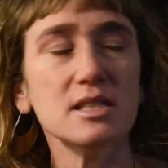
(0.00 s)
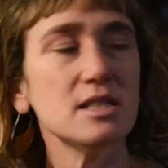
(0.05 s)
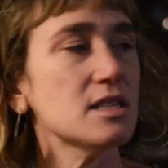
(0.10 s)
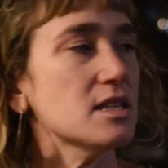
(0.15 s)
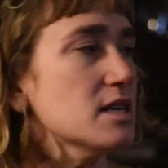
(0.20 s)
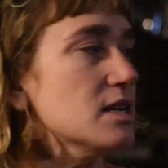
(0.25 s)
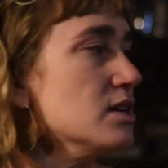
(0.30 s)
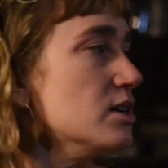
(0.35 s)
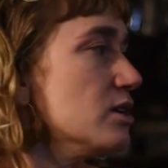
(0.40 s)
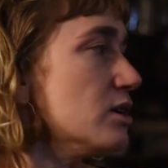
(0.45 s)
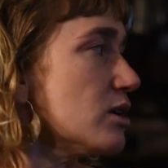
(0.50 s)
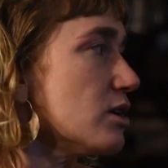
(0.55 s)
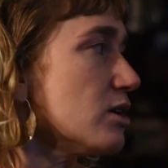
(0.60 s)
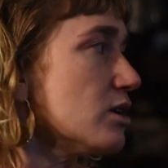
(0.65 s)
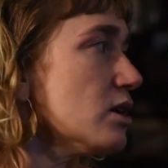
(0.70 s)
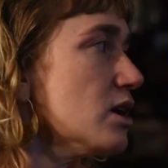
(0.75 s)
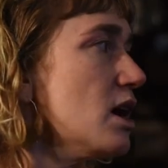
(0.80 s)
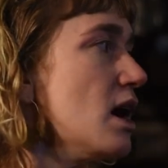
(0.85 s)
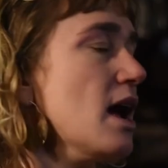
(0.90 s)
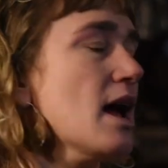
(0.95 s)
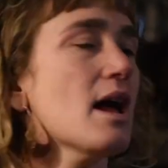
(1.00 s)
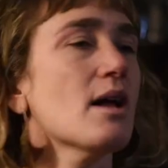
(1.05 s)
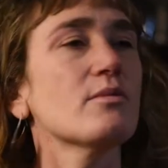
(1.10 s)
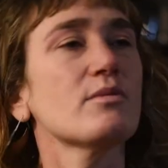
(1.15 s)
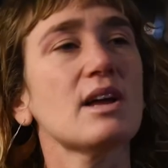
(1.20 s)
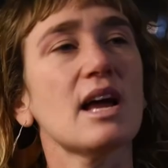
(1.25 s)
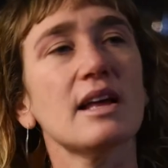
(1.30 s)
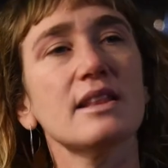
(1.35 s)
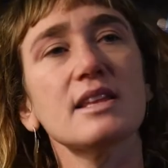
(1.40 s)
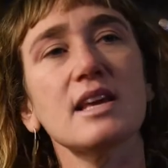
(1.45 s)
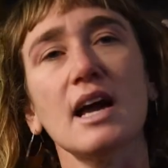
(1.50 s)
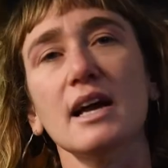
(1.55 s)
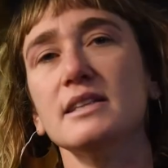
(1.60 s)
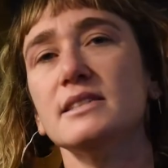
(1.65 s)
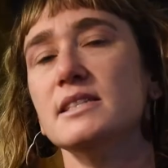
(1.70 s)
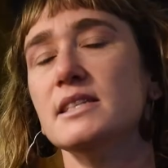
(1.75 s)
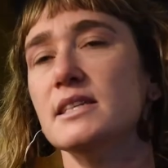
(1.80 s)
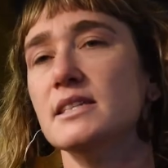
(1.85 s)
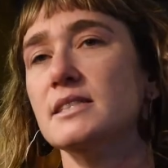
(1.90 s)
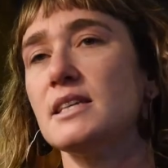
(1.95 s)
in here, and we had the
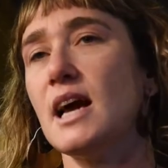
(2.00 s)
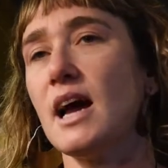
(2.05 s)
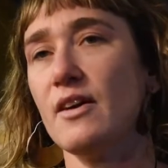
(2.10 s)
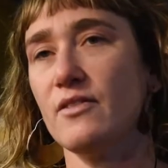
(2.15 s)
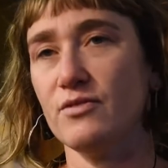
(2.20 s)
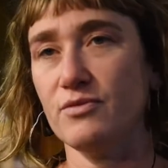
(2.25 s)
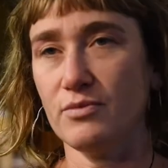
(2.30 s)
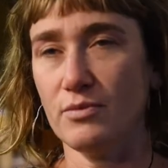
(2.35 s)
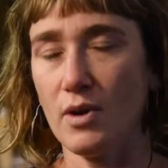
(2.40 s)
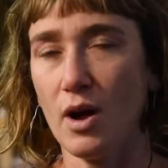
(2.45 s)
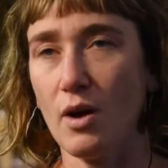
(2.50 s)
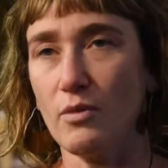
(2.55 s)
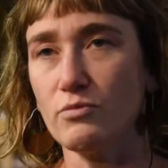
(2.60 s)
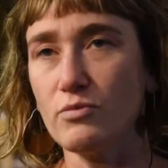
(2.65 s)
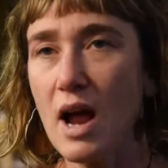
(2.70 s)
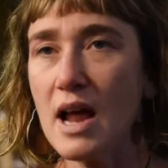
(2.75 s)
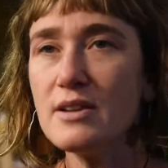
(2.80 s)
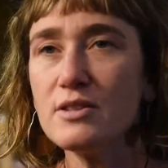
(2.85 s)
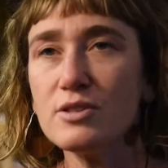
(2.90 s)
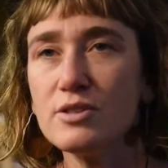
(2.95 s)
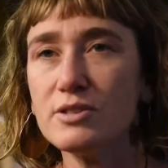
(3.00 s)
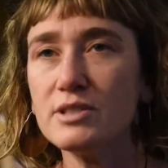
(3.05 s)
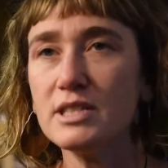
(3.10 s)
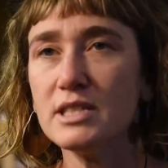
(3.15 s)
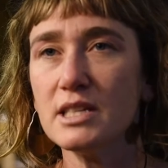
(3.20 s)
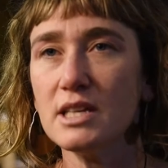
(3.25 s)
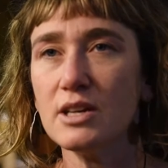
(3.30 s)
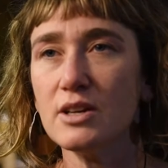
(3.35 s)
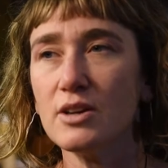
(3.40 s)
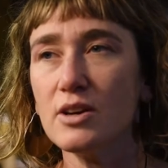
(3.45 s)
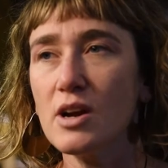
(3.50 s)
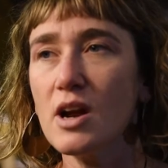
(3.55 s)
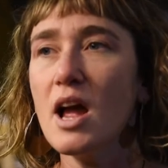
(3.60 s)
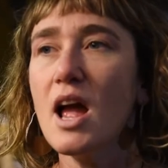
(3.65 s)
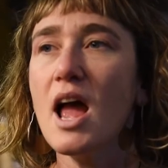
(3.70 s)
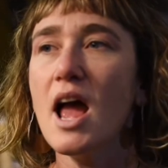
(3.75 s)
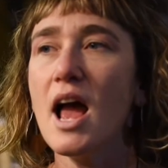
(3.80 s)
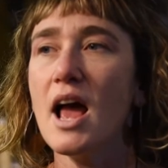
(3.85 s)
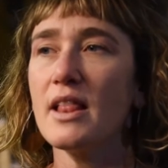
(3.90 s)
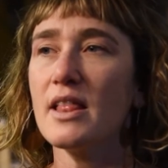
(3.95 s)
idea to have renters here,
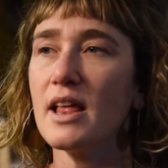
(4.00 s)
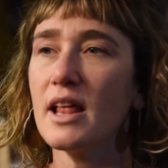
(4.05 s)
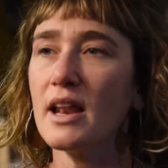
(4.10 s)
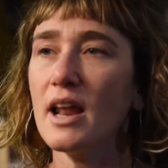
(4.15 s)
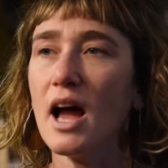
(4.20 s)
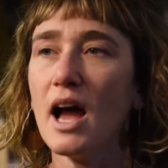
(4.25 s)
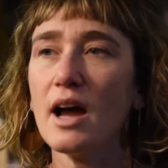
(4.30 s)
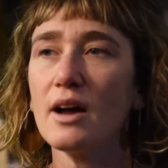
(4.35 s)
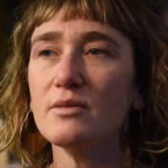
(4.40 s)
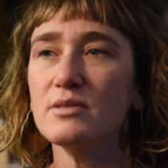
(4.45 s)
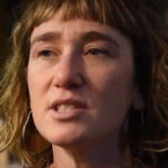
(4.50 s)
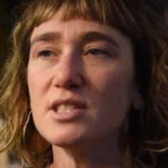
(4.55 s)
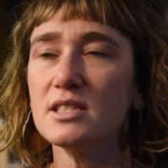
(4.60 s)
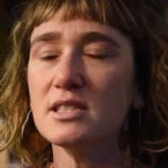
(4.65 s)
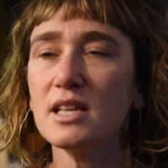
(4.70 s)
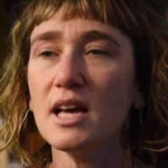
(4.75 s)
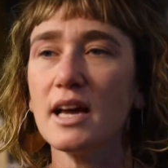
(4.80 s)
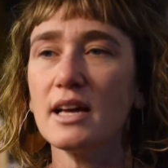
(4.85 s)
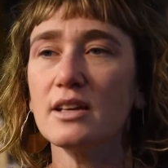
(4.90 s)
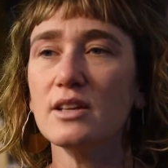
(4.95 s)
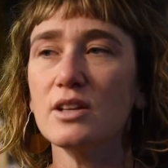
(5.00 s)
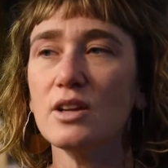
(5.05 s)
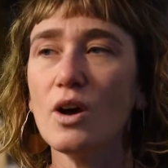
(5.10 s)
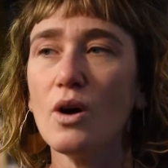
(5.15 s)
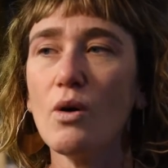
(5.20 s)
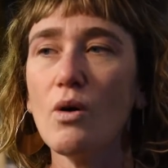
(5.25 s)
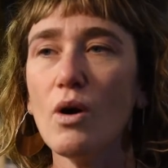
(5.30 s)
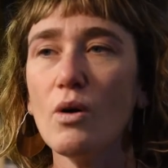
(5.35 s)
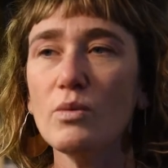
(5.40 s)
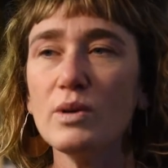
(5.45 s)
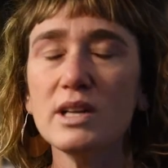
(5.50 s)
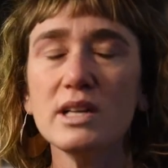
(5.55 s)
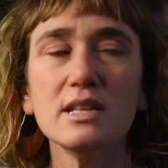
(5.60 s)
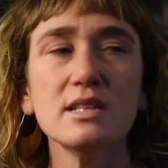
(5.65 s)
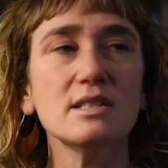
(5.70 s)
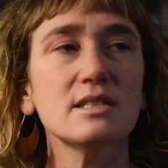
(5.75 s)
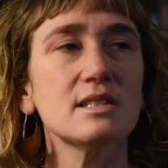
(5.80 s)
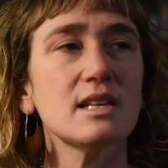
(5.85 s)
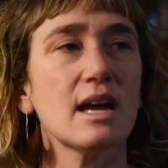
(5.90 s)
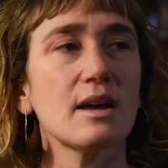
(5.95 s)
and then I was just like, you know, all we
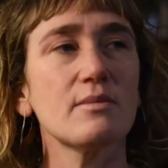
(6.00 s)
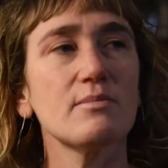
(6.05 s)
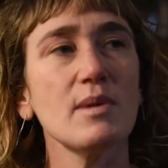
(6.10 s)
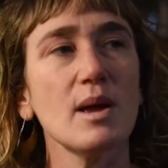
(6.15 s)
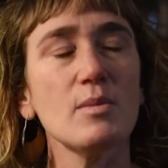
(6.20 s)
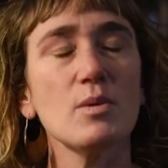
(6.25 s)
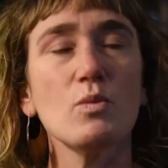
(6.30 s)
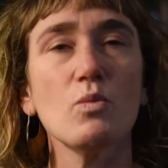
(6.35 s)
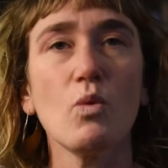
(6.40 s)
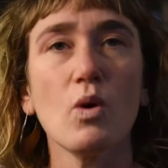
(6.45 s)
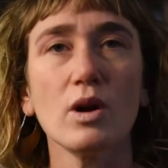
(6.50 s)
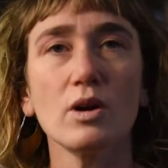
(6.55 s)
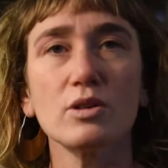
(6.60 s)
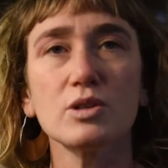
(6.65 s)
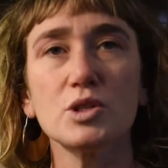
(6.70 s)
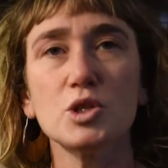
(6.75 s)
need is like maybe one or